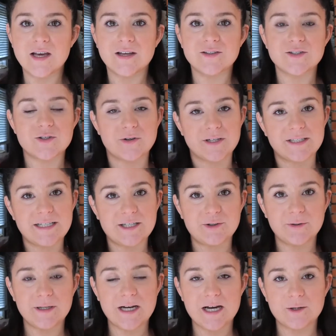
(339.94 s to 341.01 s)
So
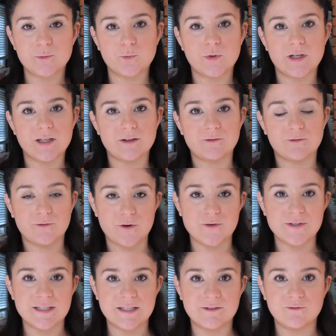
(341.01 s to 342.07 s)
continuing on with
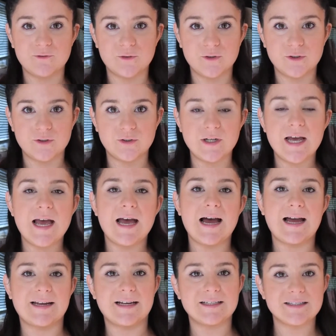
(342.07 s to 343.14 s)
frozen food,
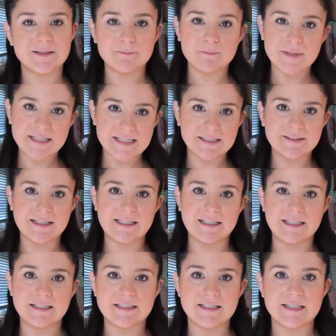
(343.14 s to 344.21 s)
I got some
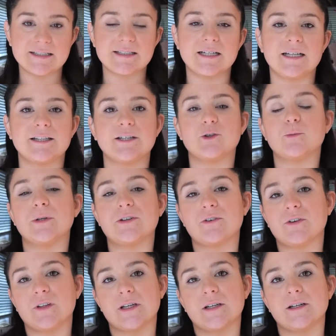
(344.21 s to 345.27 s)
miscellaneous things that I think will be
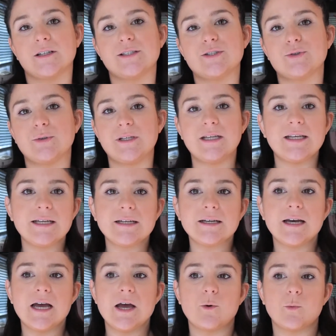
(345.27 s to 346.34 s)
really good to eat
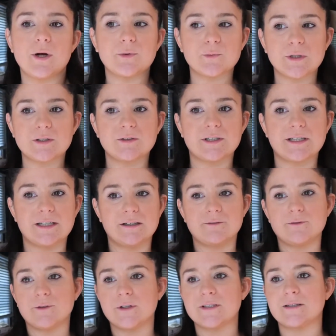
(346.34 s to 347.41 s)
when we're looking
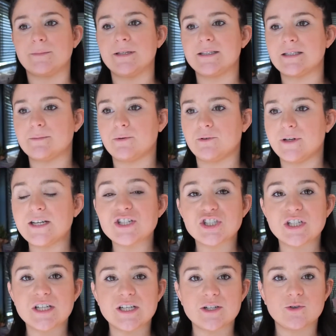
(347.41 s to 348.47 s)
for some
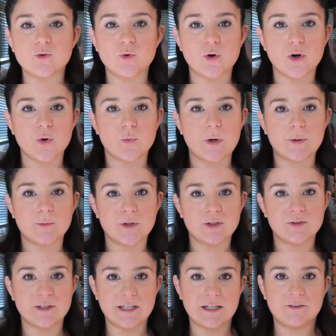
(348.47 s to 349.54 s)
inspiration, or when we're
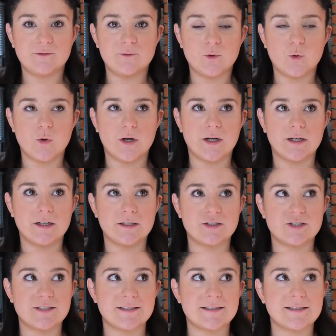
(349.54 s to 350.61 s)
looking for
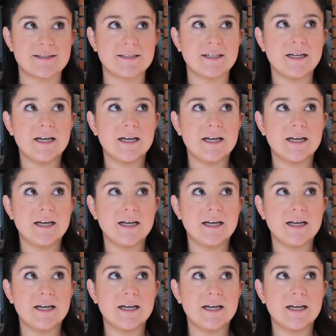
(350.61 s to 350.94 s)
just